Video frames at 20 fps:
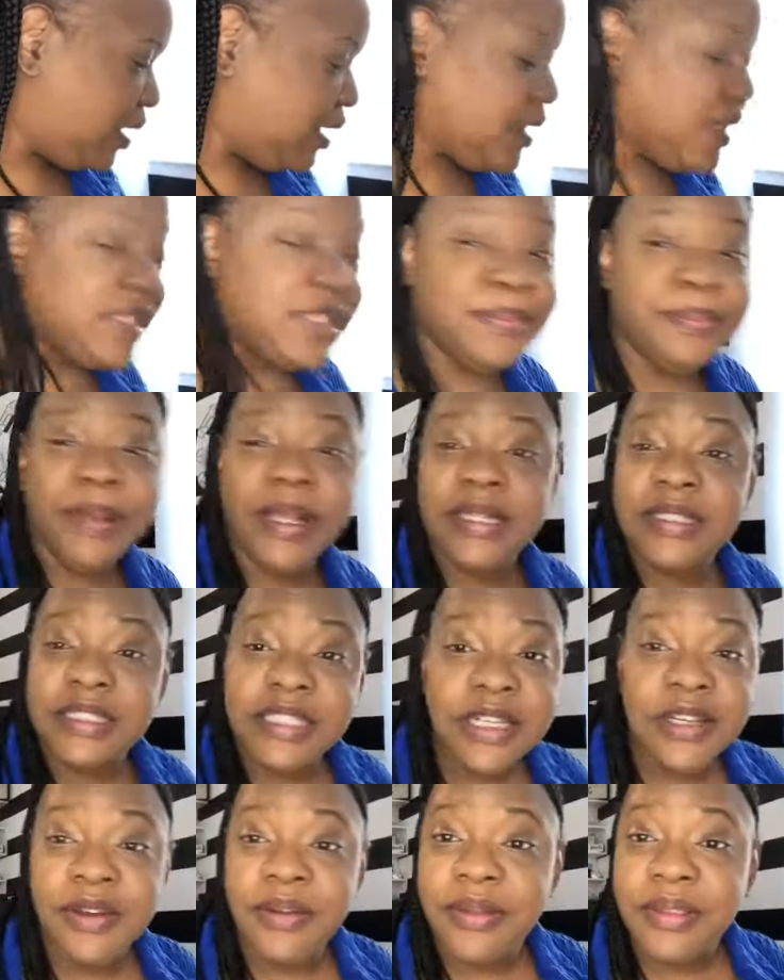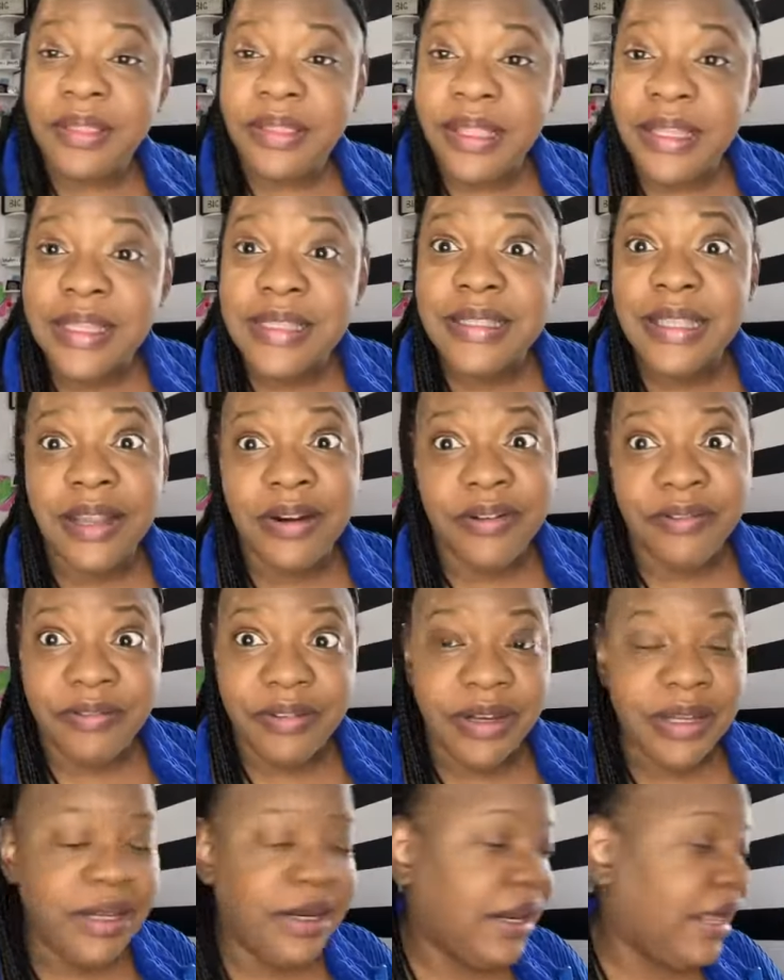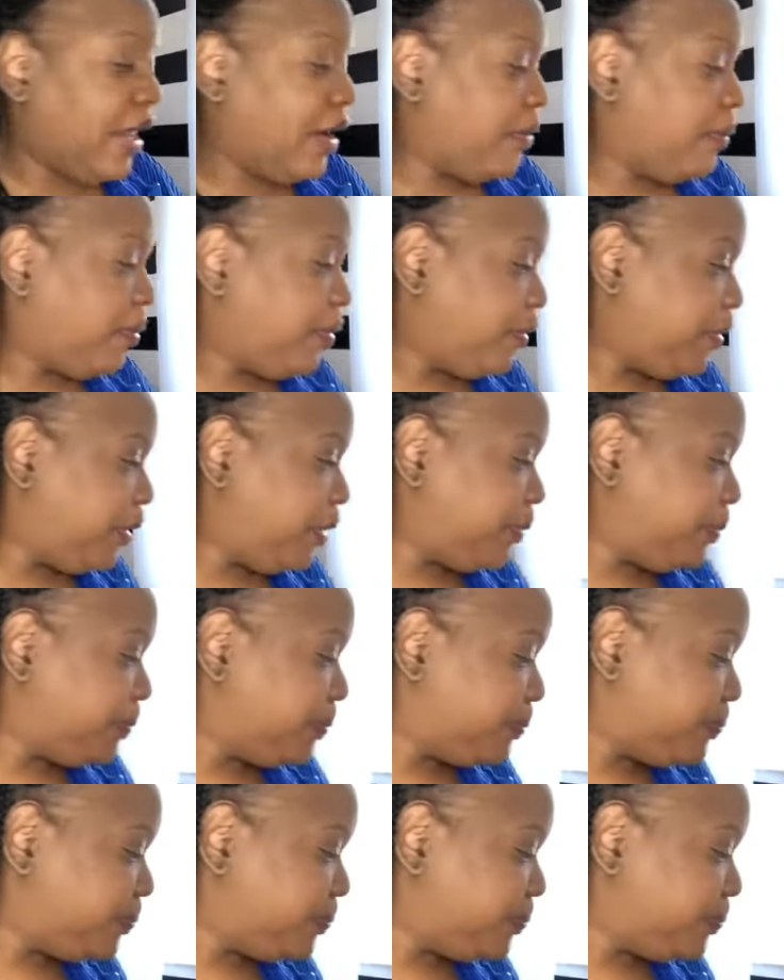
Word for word: Especially on things that are really not important.